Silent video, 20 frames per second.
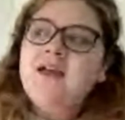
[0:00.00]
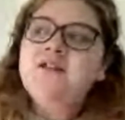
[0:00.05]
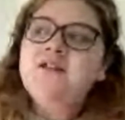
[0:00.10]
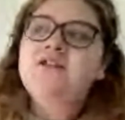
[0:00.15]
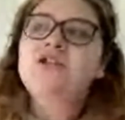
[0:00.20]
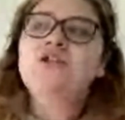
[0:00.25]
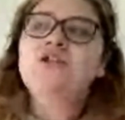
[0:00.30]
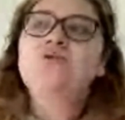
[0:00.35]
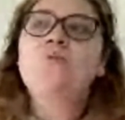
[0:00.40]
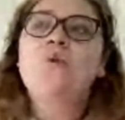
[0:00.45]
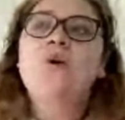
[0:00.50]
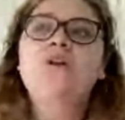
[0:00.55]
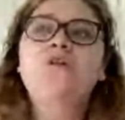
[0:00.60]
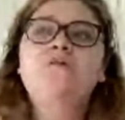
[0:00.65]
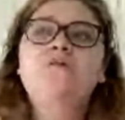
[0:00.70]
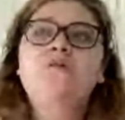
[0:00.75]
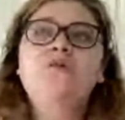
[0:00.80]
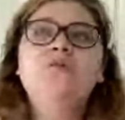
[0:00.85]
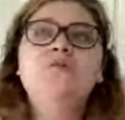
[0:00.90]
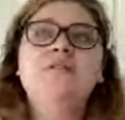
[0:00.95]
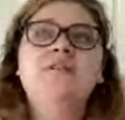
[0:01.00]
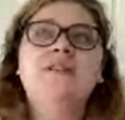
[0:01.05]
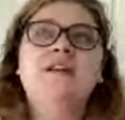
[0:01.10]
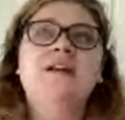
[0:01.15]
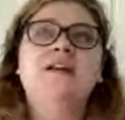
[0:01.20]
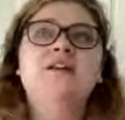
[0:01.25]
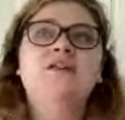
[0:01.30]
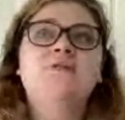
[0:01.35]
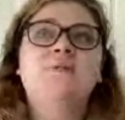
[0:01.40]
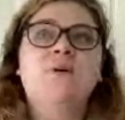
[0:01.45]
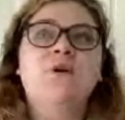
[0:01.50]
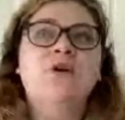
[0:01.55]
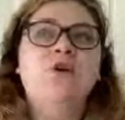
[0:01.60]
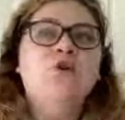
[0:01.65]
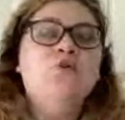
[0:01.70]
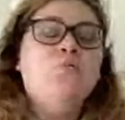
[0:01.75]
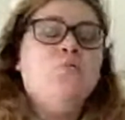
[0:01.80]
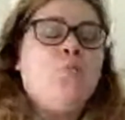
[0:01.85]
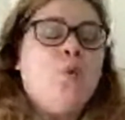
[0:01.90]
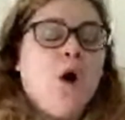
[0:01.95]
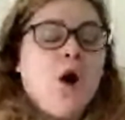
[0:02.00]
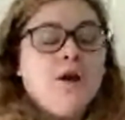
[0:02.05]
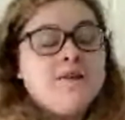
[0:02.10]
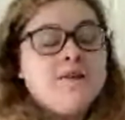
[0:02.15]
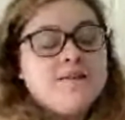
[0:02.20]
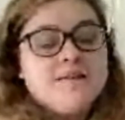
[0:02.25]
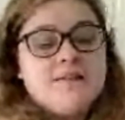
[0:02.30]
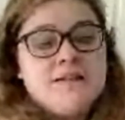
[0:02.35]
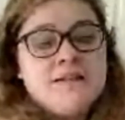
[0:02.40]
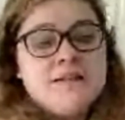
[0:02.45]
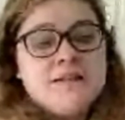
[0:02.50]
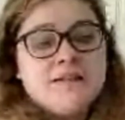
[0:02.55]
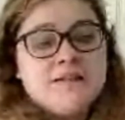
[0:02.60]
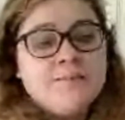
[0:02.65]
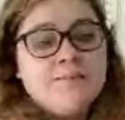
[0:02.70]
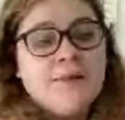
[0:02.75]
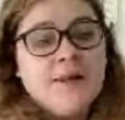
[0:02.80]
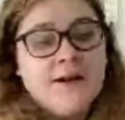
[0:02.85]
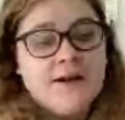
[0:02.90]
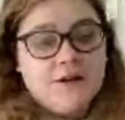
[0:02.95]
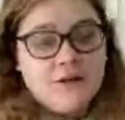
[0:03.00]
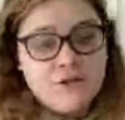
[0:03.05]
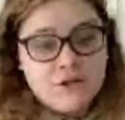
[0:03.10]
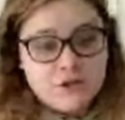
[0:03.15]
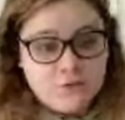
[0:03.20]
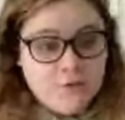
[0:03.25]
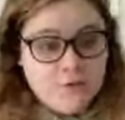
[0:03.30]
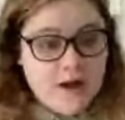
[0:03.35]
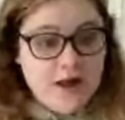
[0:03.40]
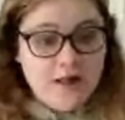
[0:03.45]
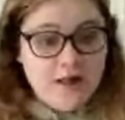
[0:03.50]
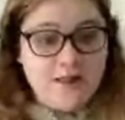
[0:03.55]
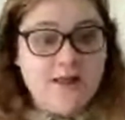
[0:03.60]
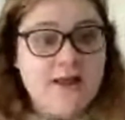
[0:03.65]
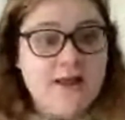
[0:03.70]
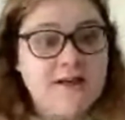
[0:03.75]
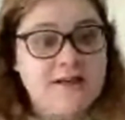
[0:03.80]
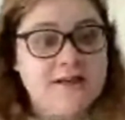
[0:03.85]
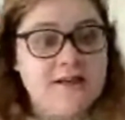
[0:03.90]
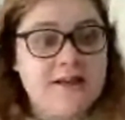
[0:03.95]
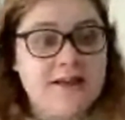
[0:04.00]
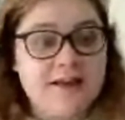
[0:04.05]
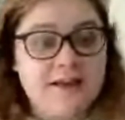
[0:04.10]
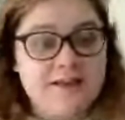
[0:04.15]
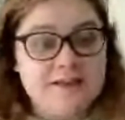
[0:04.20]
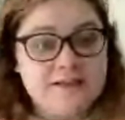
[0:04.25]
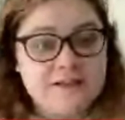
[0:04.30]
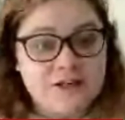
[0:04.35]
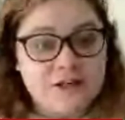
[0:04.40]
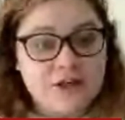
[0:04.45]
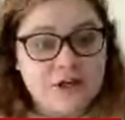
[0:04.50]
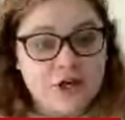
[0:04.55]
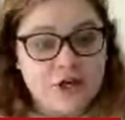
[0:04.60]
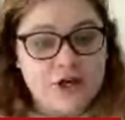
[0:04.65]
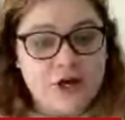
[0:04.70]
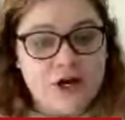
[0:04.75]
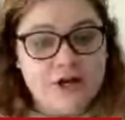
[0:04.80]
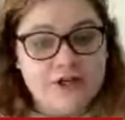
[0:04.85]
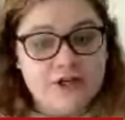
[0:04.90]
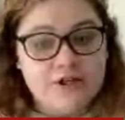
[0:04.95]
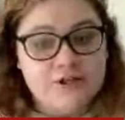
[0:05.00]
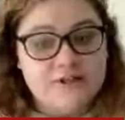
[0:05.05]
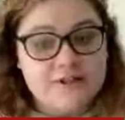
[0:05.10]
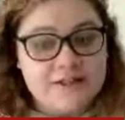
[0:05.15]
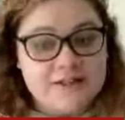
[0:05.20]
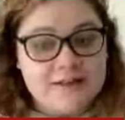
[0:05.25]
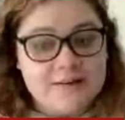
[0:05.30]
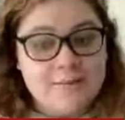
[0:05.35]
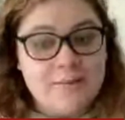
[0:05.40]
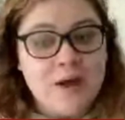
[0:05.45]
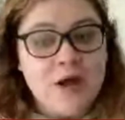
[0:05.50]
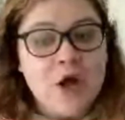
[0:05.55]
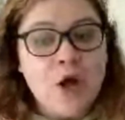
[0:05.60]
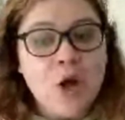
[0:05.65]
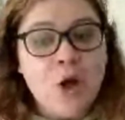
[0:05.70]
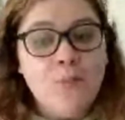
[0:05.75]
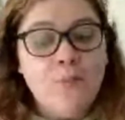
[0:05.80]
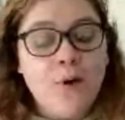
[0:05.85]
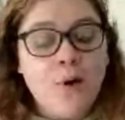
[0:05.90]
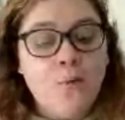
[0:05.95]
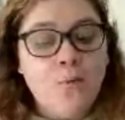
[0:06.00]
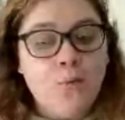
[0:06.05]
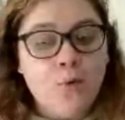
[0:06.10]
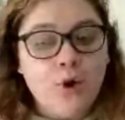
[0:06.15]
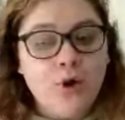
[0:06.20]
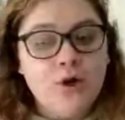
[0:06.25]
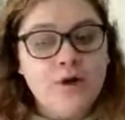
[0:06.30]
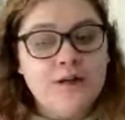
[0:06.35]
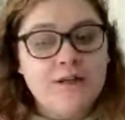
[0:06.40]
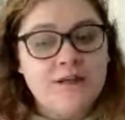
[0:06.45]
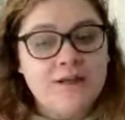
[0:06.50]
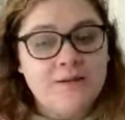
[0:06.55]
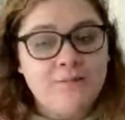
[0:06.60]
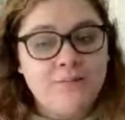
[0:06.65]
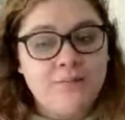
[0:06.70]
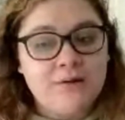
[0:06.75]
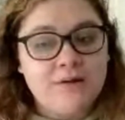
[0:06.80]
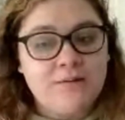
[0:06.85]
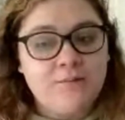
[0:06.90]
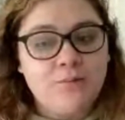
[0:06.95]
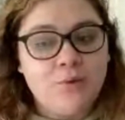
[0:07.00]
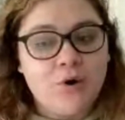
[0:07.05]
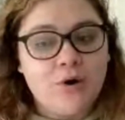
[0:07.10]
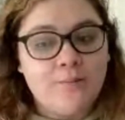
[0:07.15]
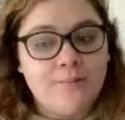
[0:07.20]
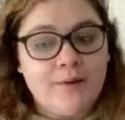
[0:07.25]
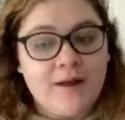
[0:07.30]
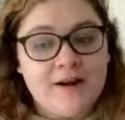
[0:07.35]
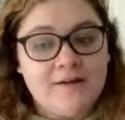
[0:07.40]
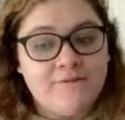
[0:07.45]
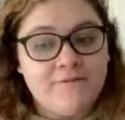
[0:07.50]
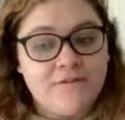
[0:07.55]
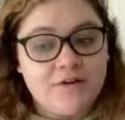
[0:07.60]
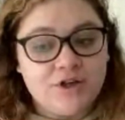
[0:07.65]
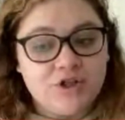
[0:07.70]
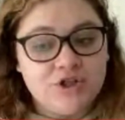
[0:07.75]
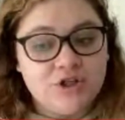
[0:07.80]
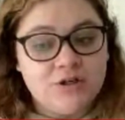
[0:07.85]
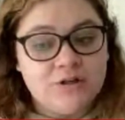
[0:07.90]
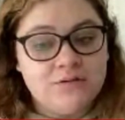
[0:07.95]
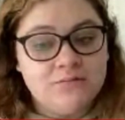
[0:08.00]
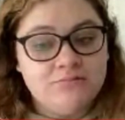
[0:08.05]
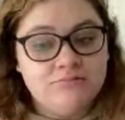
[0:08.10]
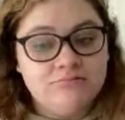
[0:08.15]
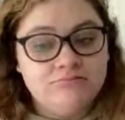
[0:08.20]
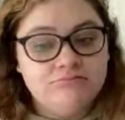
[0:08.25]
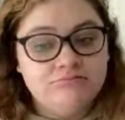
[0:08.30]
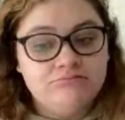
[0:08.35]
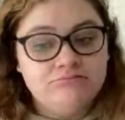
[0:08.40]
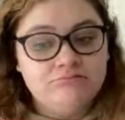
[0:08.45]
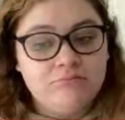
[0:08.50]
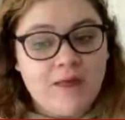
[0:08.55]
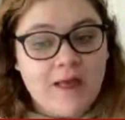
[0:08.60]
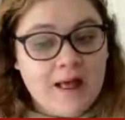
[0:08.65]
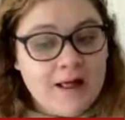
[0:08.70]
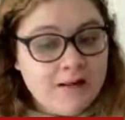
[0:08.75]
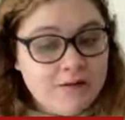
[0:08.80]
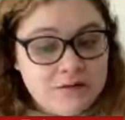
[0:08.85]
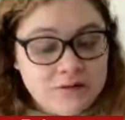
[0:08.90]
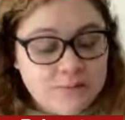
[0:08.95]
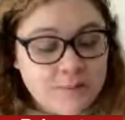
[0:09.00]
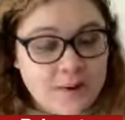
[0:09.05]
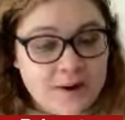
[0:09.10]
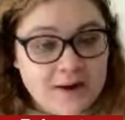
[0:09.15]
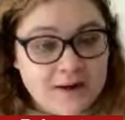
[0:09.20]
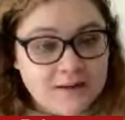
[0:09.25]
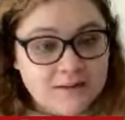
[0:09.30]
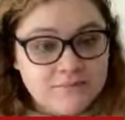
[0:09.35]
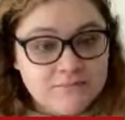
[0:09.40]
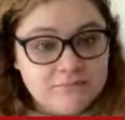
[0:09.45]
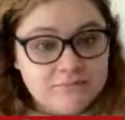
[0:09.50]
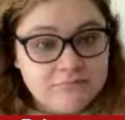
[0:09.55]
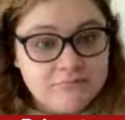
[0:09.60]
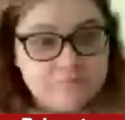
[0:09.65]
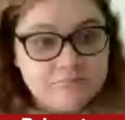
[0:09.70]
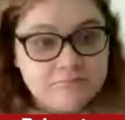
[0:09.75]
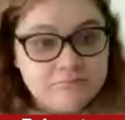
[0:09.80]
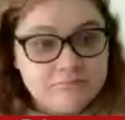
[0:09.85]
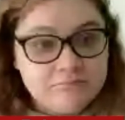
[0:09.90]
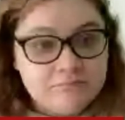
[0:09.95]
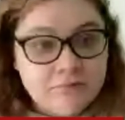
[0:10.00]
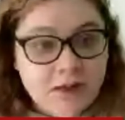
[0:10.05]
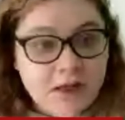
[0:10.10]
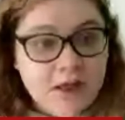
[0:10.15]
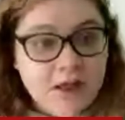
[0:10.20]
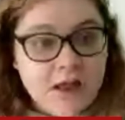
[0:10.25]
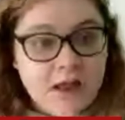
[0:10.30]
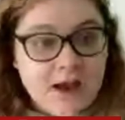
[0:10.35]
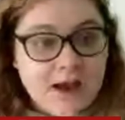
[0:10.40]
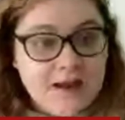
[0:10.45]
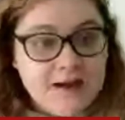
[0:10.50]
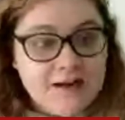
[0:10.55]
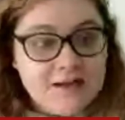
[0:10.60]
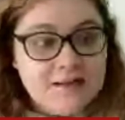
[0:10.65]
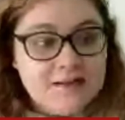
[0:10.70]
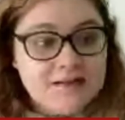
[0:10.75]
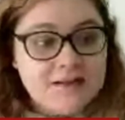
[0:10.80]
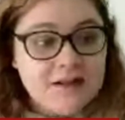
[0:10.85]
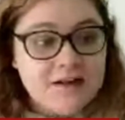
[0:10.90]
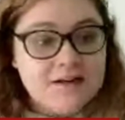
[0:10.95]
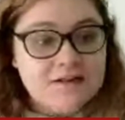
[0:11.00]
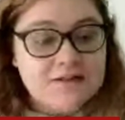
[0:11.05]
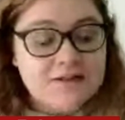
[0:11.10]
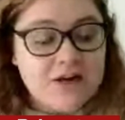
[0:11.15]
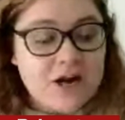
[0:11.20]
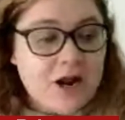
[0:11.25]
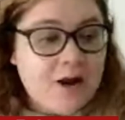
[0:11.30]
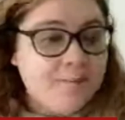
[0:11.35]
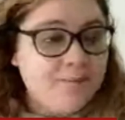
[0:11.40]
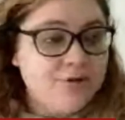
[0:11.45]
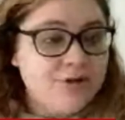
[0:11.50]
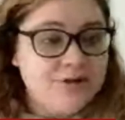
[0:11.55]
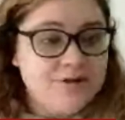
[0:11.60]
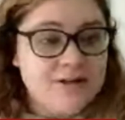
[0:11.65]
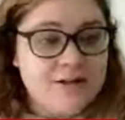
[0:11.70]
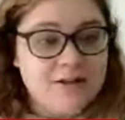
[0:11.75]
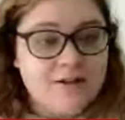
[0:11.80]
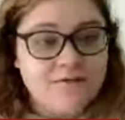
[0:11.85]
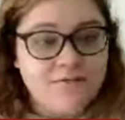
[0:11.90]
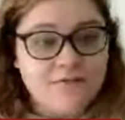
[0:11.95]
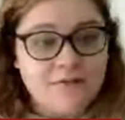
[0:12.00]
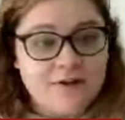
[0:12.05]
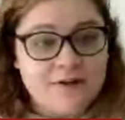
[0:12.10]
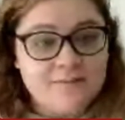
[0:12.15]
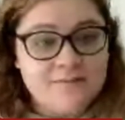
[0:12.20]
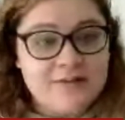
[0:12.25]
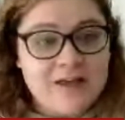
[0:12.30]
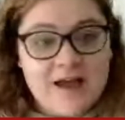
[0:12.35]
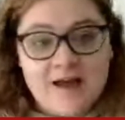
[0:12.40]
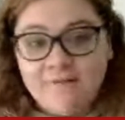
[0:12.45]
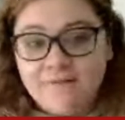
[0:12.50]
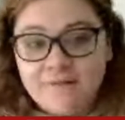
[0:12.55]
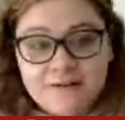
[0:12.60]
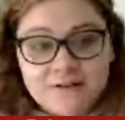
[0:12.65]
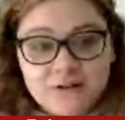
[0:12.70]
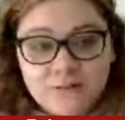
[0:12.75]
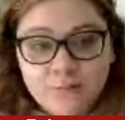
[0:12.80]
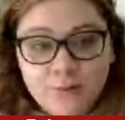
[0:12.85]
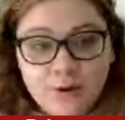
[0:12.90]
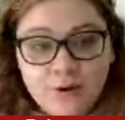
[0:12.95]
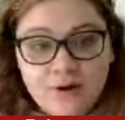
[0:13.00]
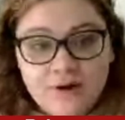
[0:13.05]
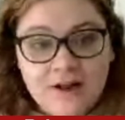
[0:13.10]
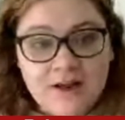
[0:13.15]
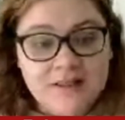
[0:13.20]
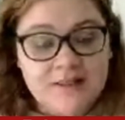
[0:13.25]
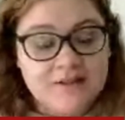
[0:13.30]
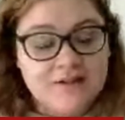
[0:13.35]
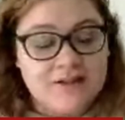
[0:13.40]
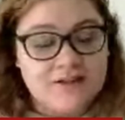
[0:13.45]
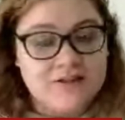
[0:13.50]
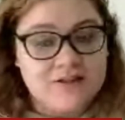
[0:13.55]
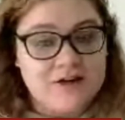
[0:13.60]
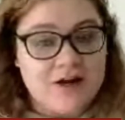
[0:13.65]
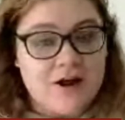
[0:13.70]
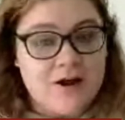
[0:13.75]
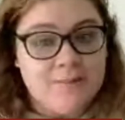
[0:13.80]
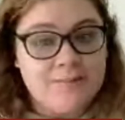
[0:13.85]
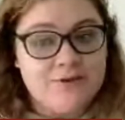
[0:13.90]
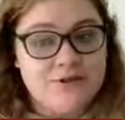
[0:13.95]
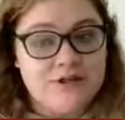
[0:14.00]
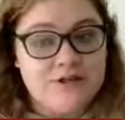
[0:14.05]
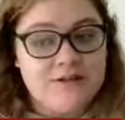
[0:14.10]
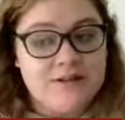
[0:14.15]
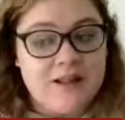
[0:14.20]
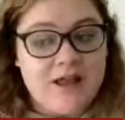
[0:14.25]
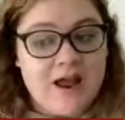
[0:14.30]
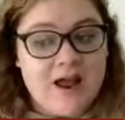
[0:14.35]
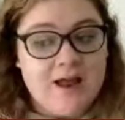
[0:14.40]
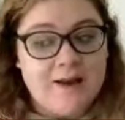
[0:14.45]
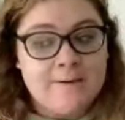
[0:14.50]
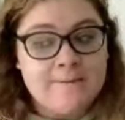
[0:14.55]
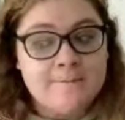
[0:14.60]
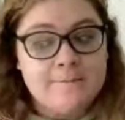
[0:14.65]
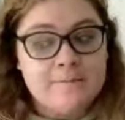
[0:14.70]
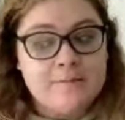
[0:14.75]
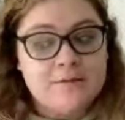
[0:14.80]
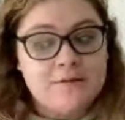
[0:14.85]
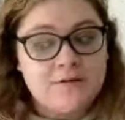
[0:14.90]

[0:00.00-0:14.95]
it's just one of those things where you want to see this player do well, and he is good on your team, but would he be more beneficial elsewhere? And I think that is an option that the Flames have explored. I think that's an option that